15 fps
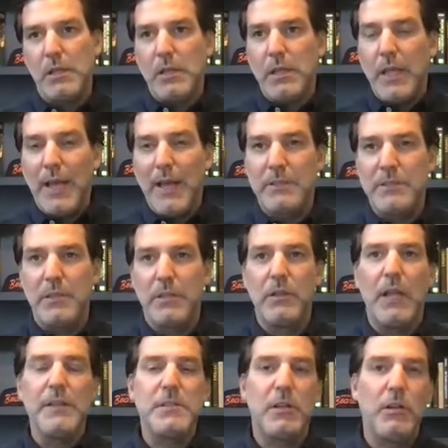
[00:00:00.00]
Yeah,
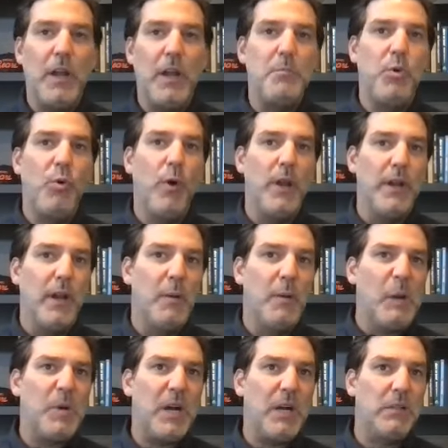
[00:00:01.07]
it's a great point.
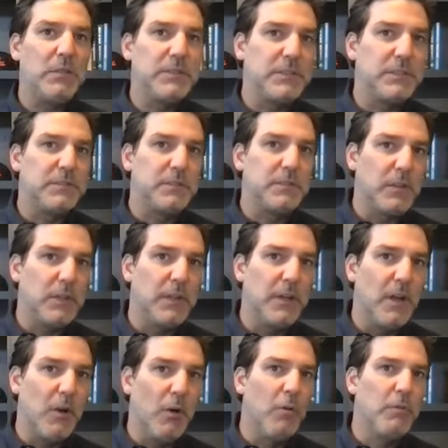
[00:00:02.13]
Apologies for
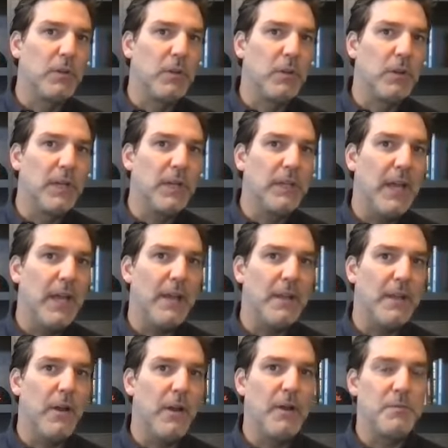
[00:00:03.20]
overlooking that.
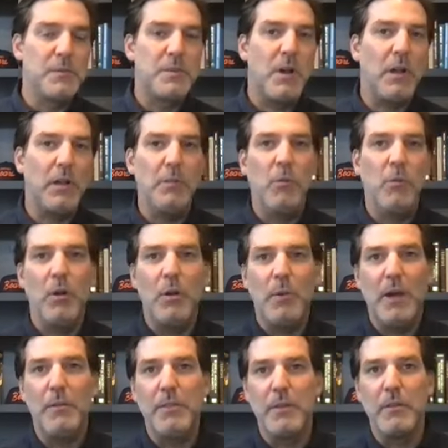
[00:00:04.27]
I was talking more
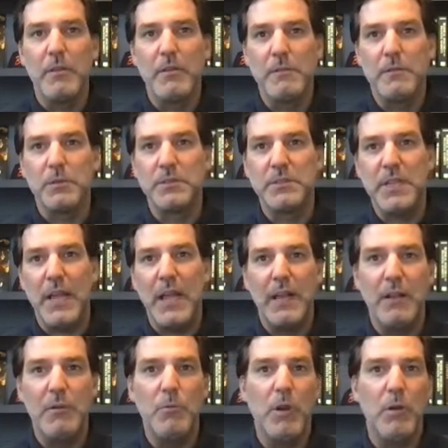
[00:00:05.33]
about the full stack
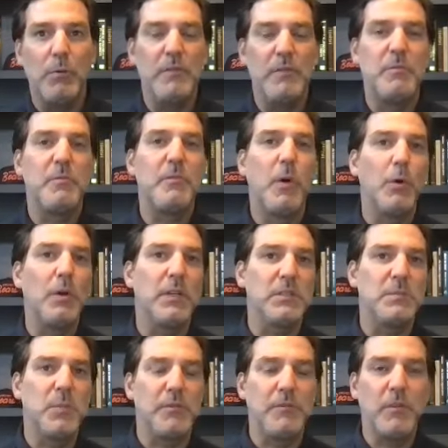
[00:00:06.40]
and where we focus,
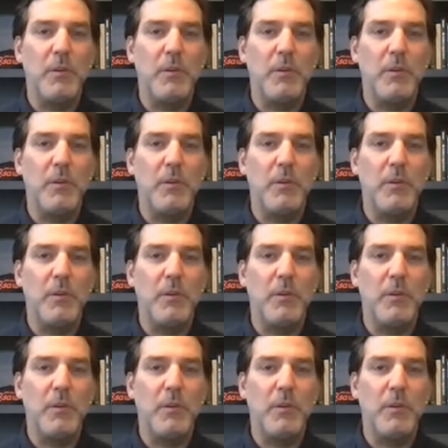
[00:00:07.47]
but